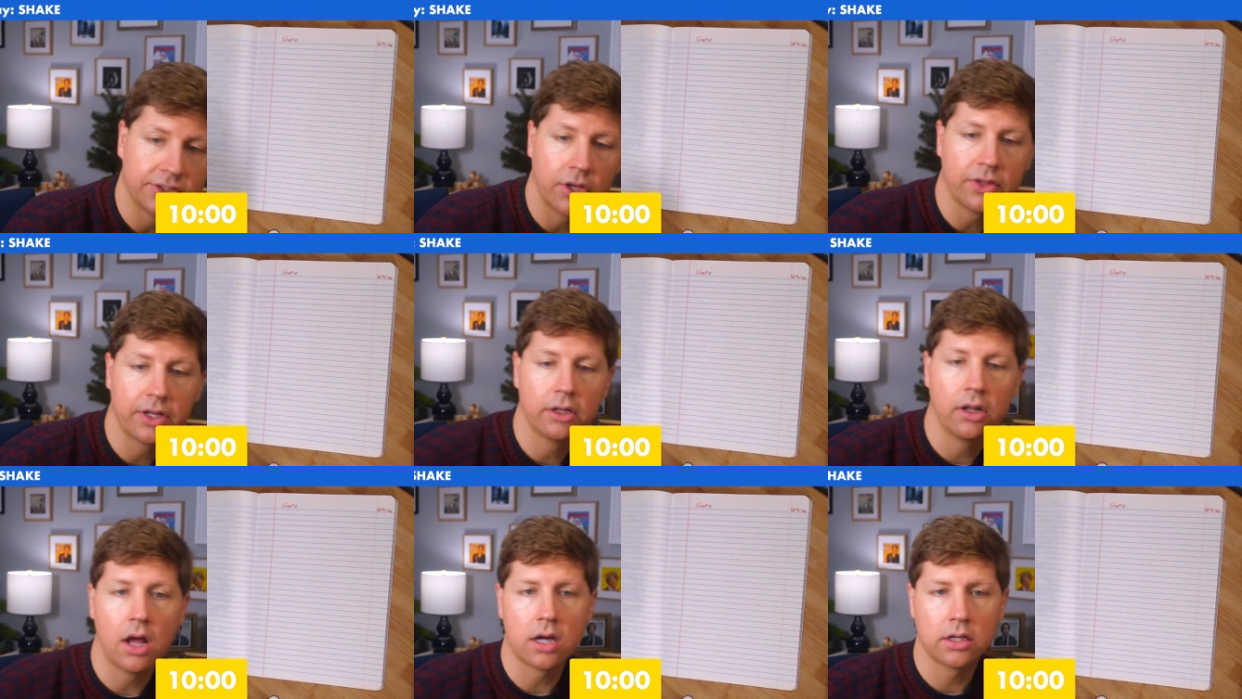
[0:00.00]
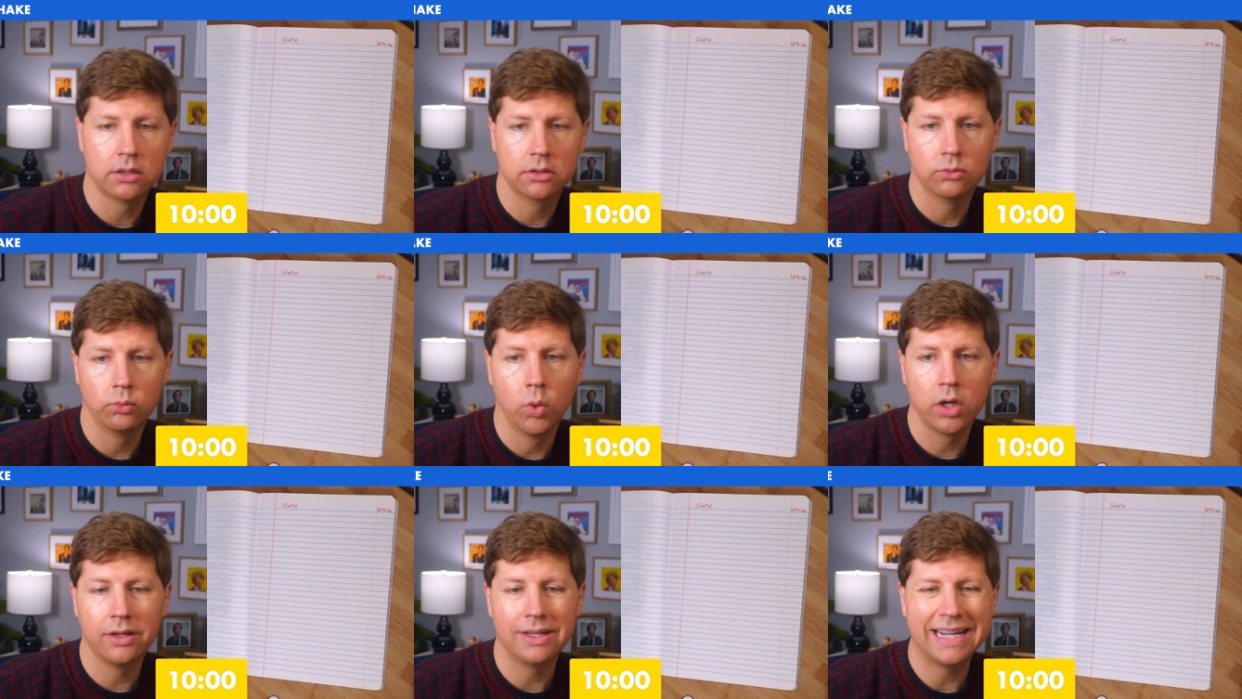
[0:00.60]
the clock.
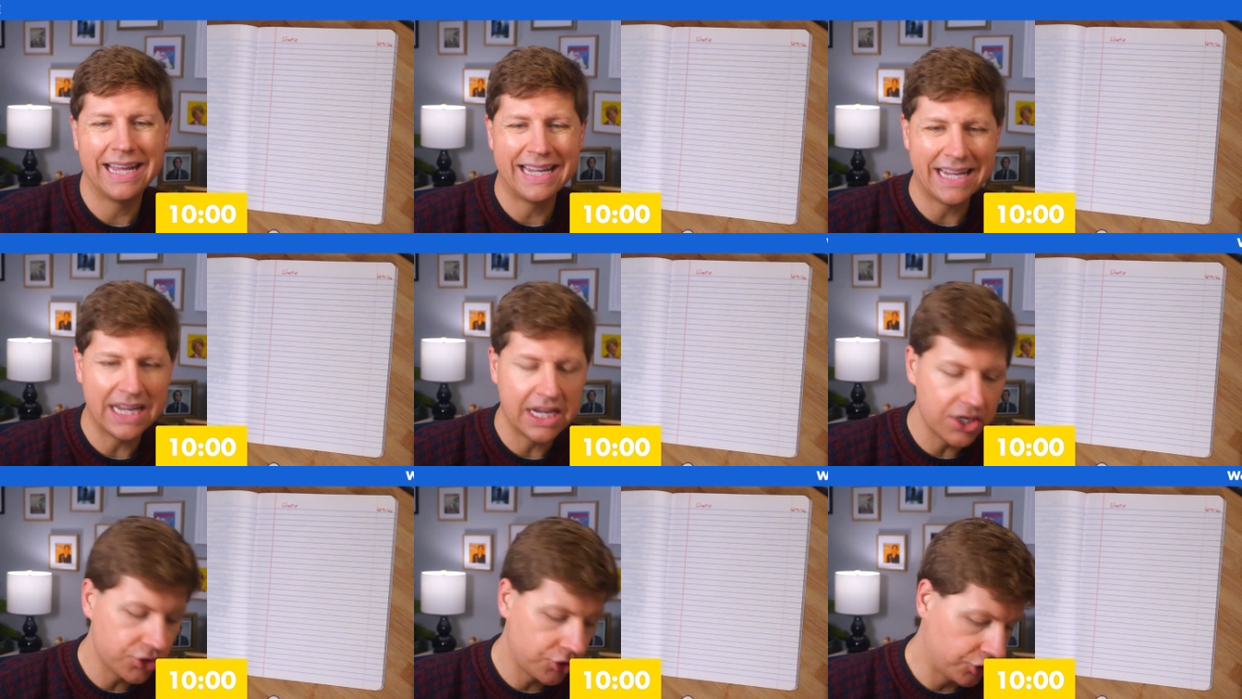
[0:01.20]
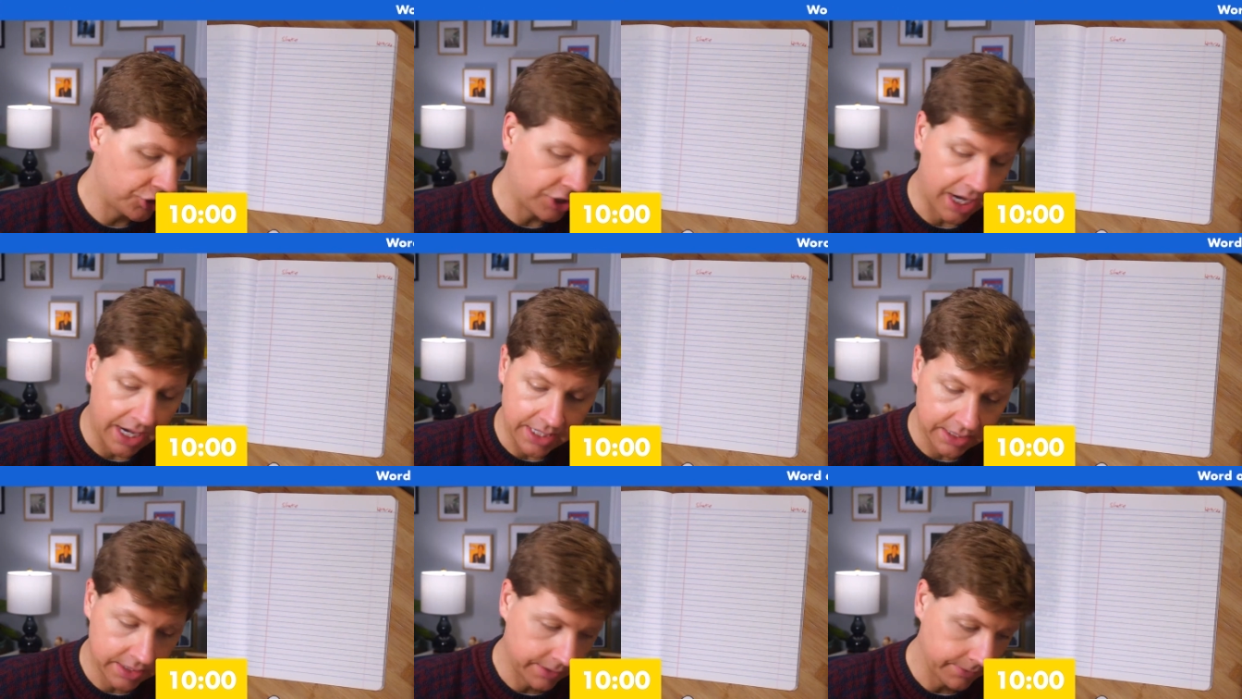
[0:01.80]
Word of the day is
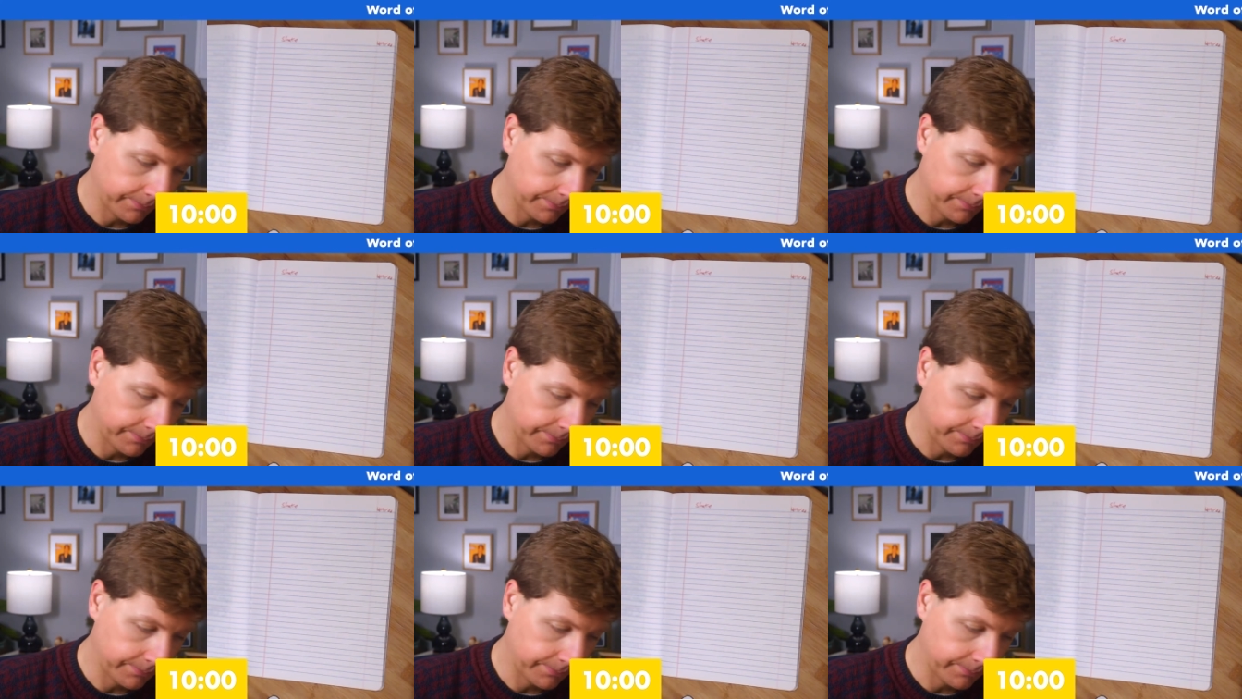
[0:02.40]
shake.